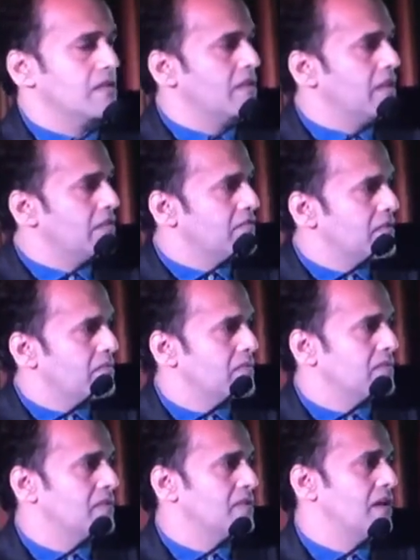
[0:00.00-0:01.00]
gave them
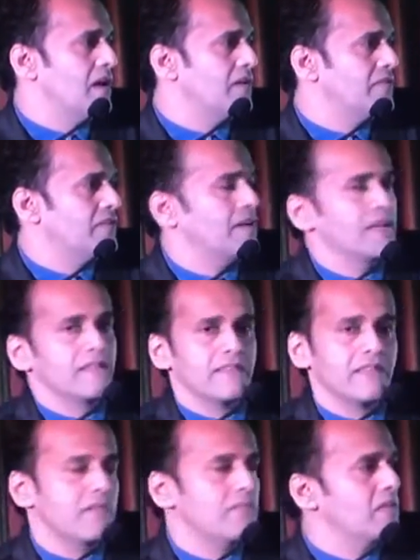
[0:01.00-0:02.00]
half a day
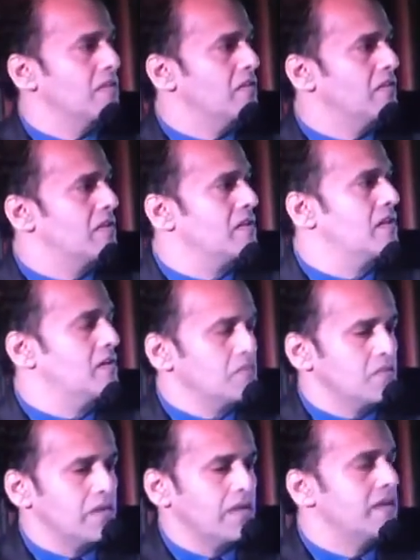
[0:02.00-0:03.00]
CME on
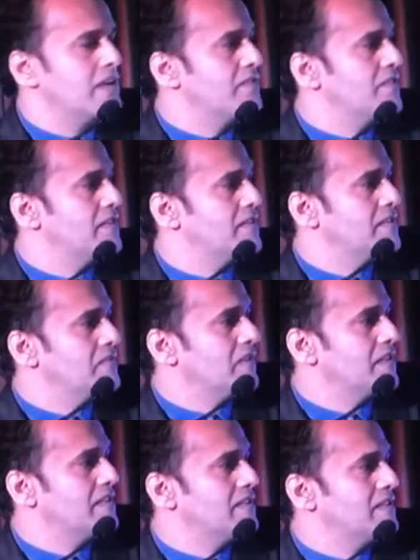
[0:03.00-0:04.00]
how to identify
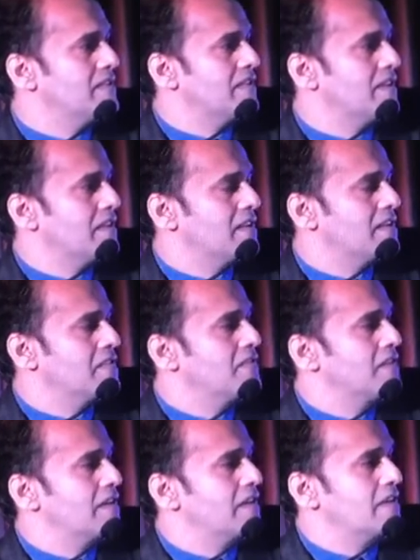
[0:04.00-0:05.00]
simple ECG techniques
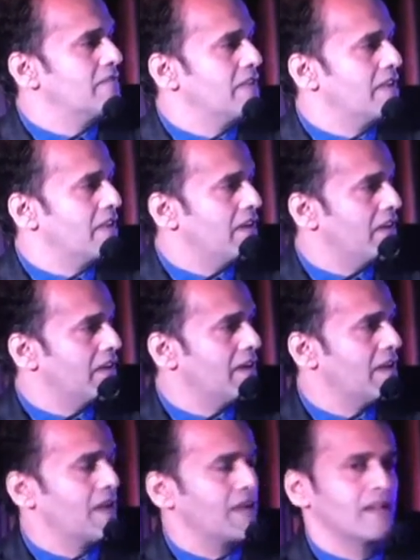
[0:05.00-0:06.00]
of identifying a heart
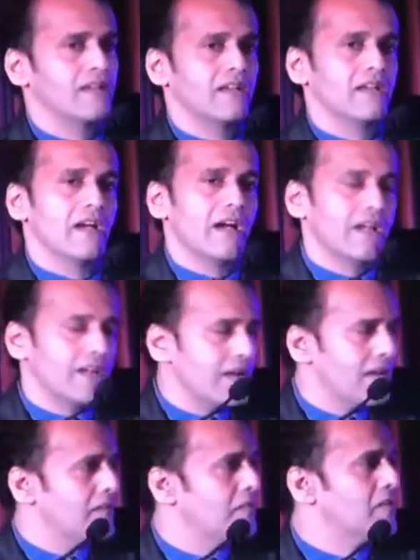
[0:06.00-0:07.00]
attack,
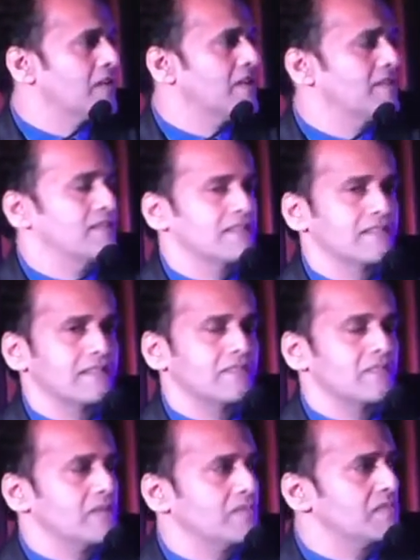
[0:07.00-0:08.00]
at recognizing the
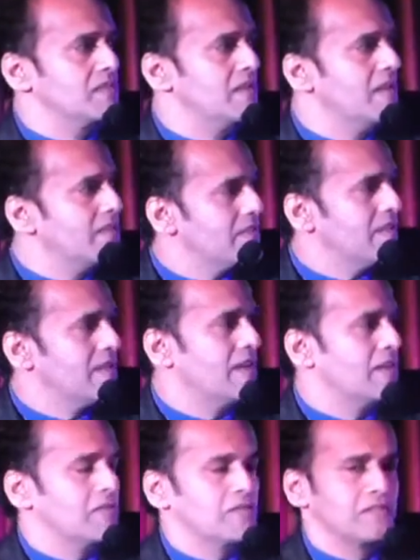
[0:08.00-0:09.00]
symptoms and then
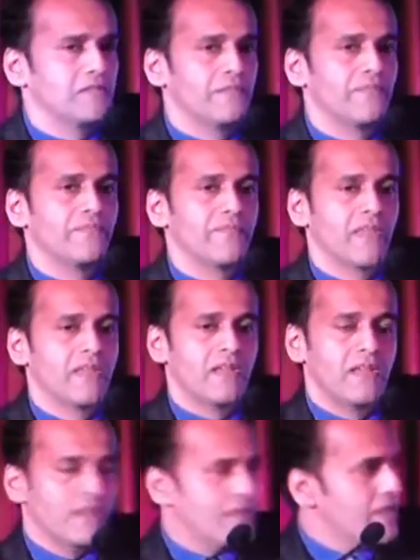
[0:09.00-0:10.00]
diagnosing.
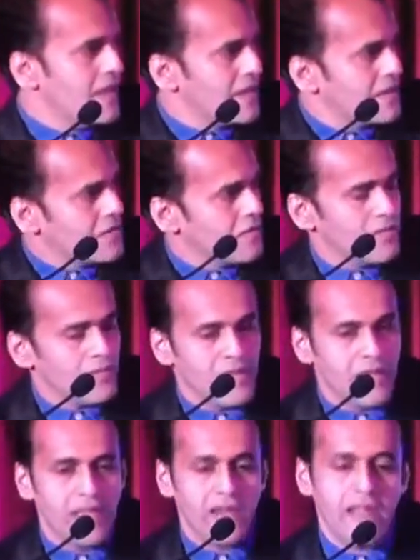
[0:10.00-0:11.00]
There it all
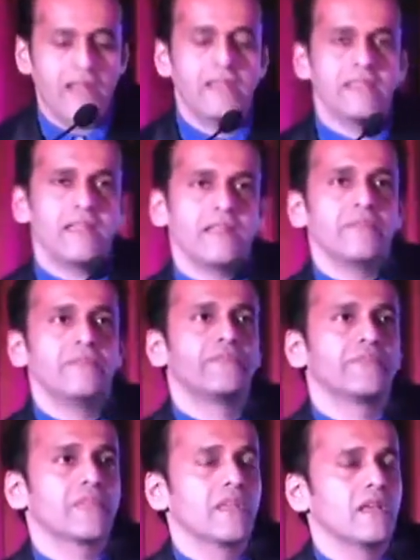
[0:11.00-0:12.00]
began, and then
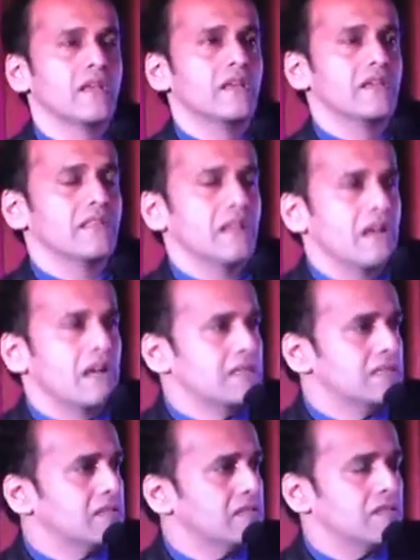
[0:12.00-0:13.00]
in the
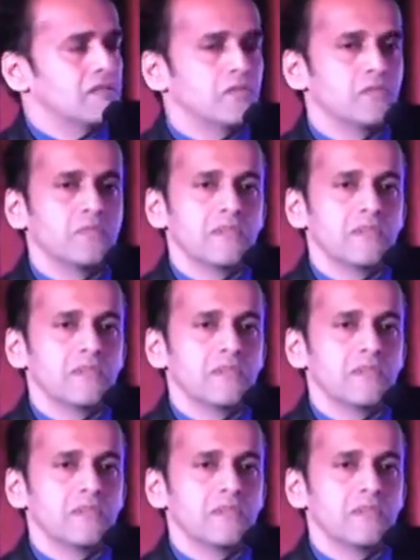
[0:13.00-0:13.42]
last 2